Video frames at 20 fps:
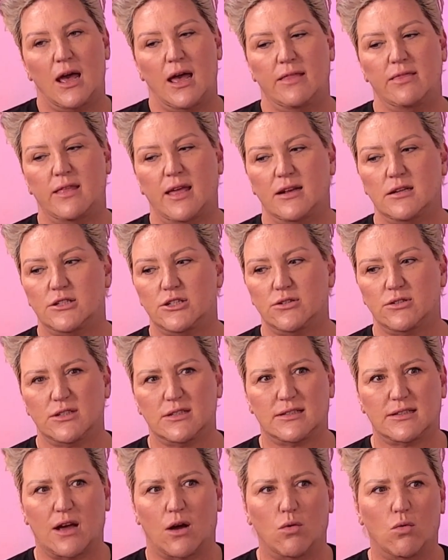And then she'll
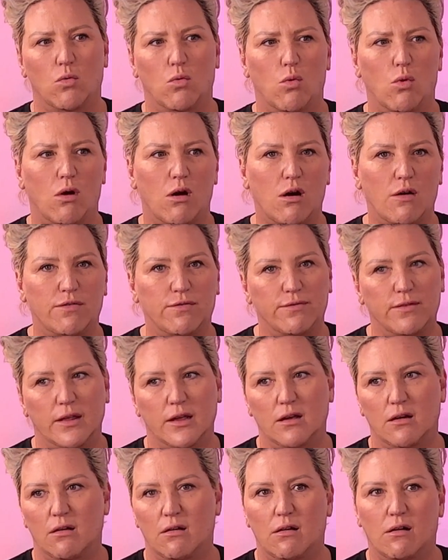just start
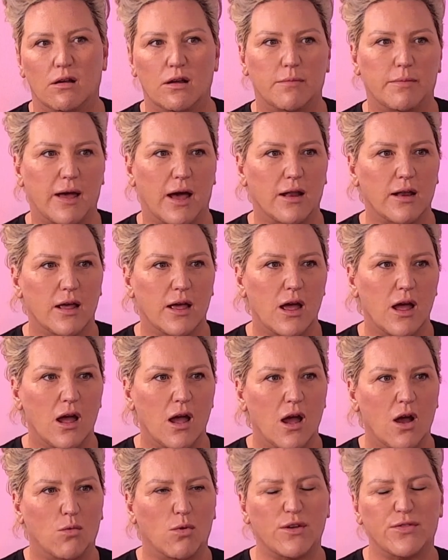waffling on about,
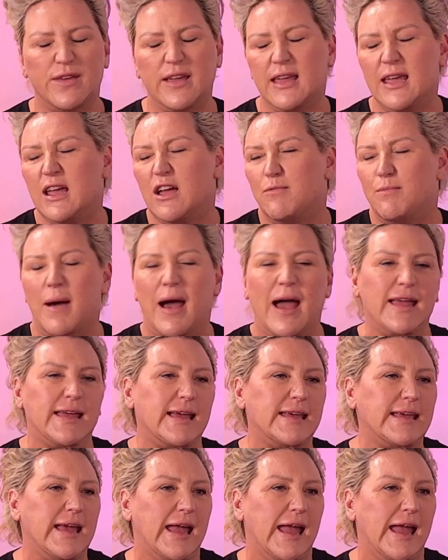we're thinking of buying a